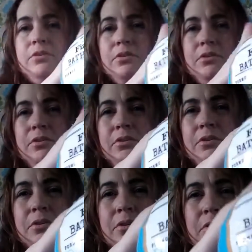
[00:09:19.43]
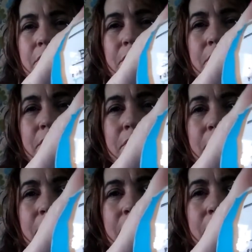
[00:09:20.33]

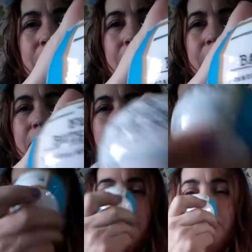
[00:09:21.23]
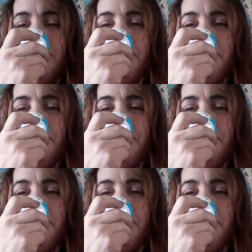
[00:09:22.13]
Nobody speaks.